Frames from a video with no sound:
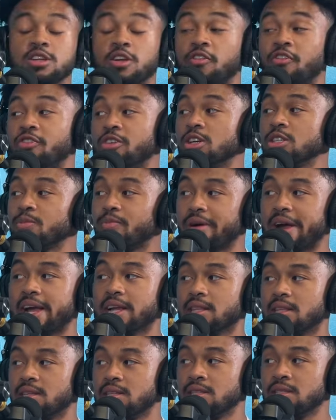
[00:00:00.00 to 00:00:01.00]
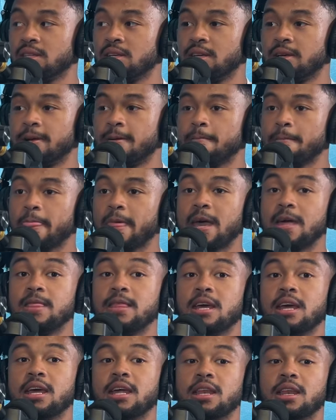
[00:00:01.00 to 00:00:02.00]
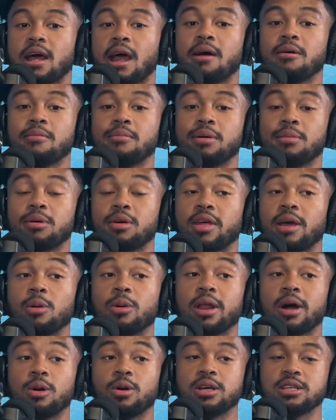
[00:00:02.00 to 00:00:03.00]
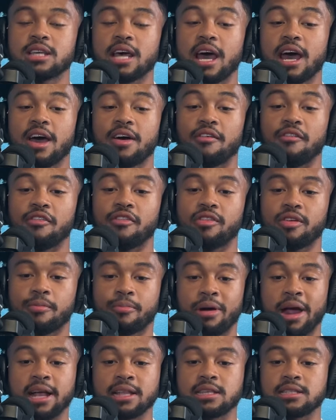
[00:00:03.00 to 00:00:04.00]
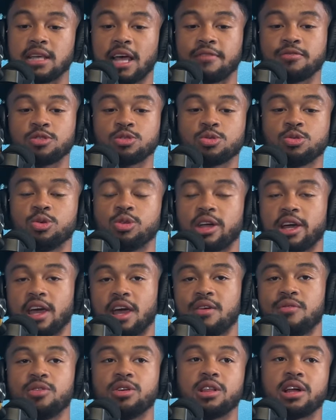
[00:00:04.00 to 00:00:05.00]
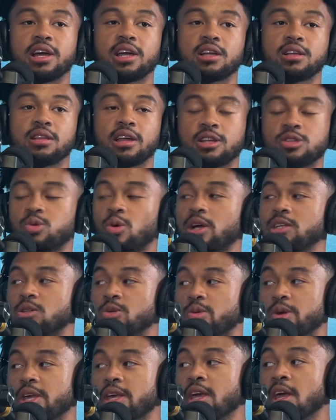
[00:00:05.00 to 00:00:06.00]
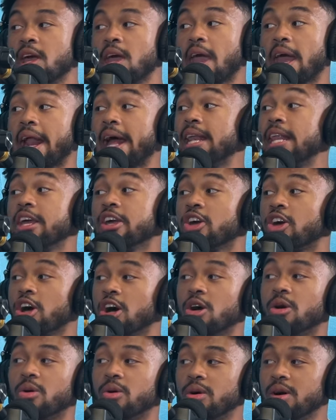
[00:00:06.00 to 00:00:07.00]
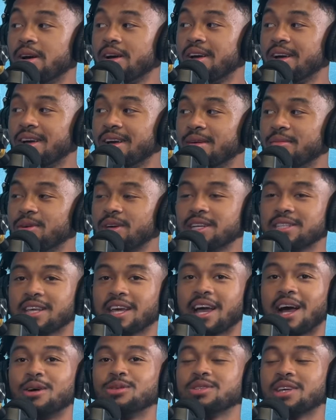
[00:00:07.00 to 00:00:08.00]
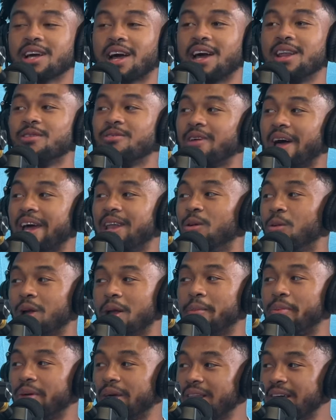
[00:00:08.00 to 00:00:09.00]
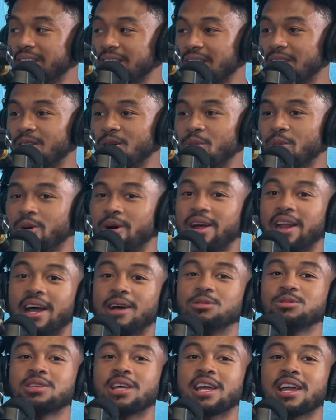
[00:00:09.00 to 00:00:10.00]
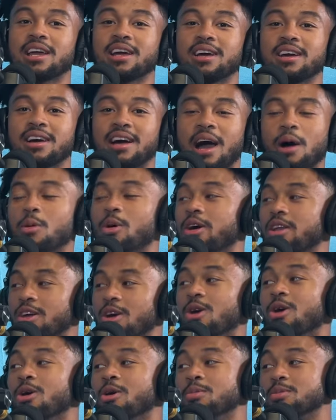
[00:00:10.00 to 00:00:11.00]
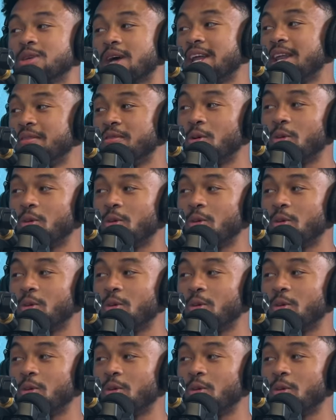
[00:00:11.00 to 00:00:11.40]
the first practice, and then I remember they would always have practice after school like every like like twice a week, and I didn't go because like I was like I didn't I didn't want to play like that no more, mm. and I mm. was like I wanted to go home, so I never